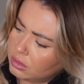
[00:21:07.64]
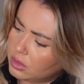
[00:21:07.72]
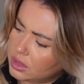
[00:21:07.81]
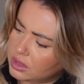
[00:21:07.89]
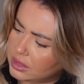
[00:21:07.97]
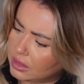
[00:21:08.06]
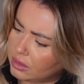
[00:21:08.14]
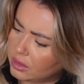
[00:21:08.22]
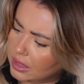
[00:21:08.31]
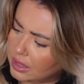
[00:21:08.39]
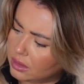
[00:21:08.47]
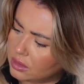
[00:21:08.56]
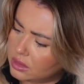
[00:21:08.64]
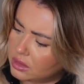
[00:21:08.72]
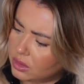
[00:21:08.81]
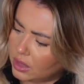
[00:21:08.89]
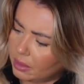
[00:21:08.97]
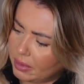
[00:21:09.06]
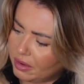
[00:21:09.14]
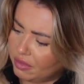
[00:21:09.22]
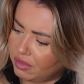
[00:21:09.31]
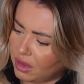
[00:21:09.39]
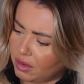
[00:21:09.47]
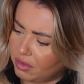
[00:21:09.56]
What is that on that? Oh, sorry, a bit of
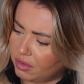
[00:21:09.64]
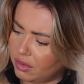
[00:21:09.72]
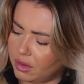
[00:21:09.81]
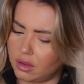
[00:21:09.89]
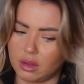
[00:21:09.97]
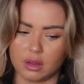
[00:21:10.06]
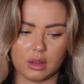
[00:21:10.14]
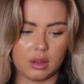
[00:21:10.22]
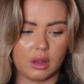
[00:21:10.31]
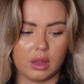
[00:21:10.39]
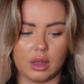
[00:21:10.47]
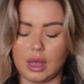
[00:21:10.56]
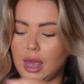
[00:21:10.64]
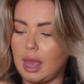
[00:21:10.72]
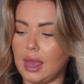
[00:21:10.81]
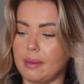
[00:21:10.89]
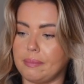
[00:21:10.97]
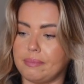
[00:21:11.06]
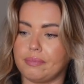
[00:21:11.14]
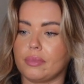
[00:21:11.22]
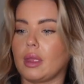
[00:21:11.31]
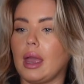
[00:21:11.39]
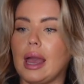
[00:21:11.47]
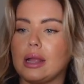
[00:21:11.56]
fluff.
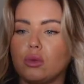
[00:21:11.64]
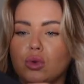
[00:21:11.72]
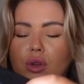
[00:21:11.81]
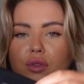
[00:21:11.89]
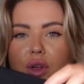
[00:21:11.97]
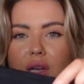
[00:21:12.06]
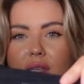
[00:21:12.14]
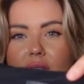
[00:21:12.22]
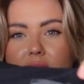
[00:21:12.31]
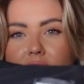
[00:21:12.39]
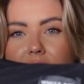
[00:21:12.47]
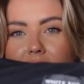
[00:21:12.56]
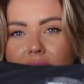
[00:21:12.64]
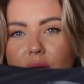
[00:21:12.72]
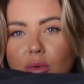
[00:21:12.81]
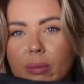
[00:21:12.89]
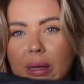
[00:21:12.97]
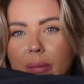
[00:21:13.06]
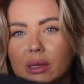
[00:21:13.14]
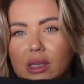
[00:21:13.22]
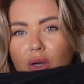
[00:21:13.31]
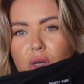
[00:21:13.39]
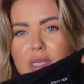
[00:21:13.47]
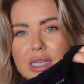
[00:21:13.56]
I don't know if you can see, you won't be able to
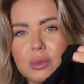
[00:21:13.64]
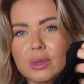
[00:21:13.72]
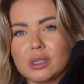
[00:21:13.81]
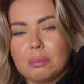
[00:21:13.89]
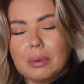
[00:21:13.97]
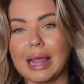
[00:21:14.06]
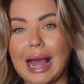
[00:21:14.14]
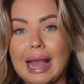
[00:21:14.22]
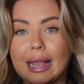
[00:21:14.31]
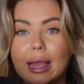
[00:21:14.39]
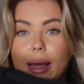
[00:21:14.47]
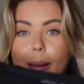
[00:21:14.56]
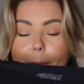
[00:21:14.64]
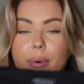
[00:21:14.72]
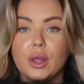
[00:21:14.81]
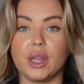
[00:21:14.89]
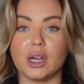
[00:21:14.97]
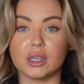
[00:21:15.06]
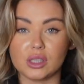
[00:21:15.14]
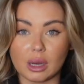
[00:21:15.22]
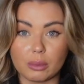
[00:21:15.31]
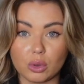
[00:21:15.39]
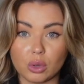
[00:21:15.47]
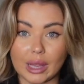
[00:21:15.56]
because this one's black, but they are
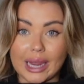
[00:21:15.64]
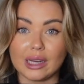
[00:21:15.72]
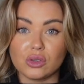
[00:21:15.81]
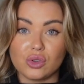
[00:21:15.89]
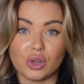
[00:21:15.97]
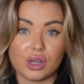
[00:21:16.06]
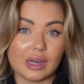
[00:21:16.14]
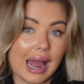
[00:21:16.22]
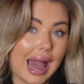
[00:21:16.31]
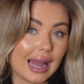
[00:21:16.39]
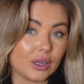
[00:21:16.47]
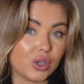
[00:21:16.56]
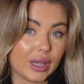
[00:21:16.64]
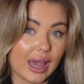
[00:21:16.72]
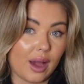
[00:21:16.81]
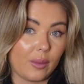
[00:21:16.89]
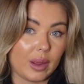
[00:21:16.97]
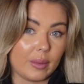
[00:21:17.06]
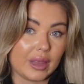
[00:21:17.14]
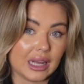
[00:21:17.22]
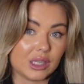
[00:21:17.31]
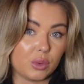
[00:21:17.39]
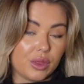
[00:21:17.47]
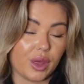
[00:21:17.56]
double lined, so you can actually get away with
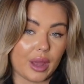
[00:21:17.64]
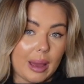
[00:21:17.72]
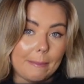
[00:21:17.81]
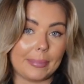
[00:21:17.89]
this without a